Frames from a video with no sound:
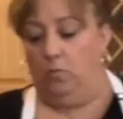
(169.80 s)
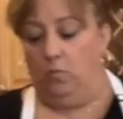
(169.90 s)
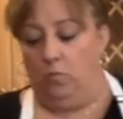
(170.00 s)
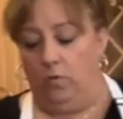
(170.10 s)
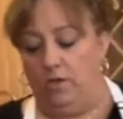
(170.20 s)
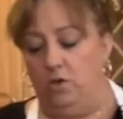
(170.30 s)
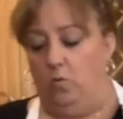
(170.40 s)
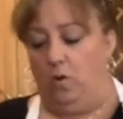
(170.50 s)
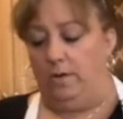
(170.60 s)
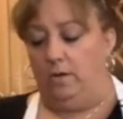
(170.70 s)
And you, what
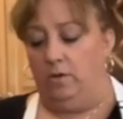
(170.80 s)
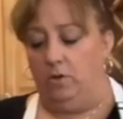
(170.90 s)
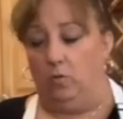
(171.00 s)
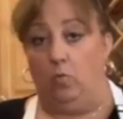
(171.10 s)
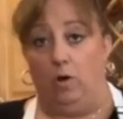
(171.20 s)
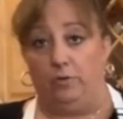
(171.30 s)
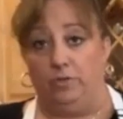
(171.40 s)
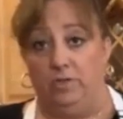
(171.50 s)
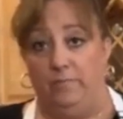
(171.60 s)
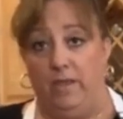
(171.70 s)
you want your
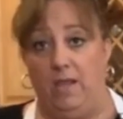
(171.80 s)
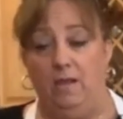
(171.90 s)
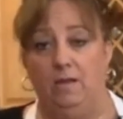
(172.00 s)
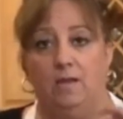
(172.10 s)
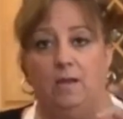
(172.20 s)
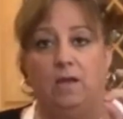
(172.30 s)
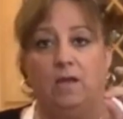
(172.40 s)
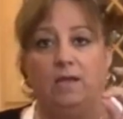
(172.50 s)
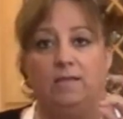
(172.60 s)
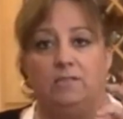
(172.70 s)
water to be
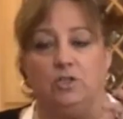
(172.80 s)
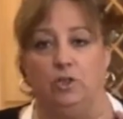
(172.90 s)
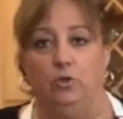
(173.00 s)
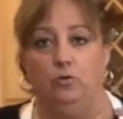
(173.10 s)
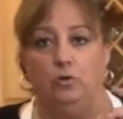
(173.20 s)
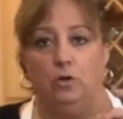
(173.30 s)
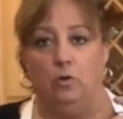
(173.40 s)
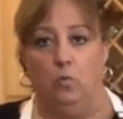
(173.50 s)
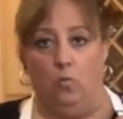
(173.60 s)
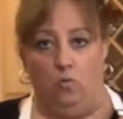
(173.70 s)
is
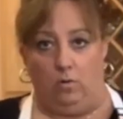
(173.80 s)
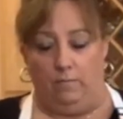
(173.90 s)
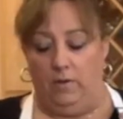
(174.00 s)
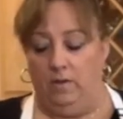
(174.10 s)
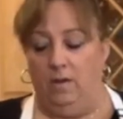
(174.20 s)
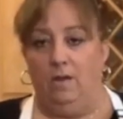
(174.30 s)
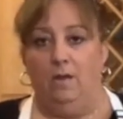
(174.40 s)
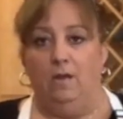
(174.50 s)
lukewarm